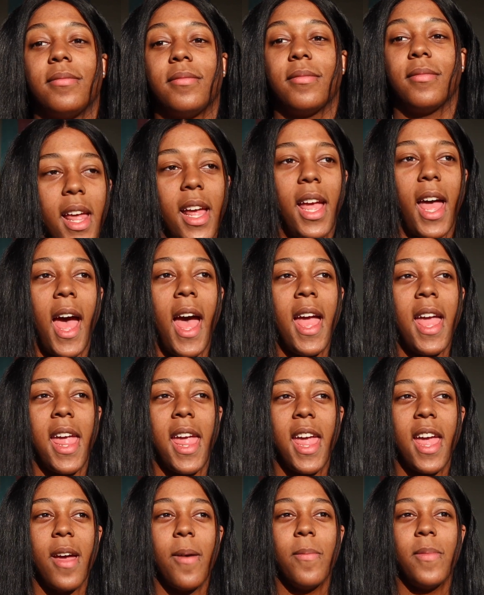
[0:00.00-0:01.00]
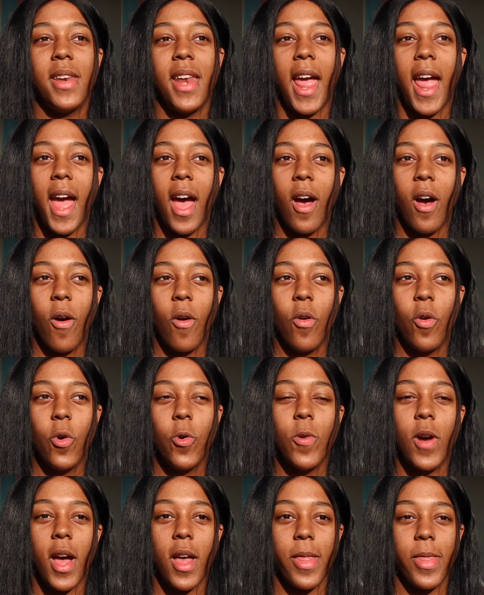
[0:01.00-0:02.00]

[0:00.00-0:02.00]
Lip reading: Like I am now who I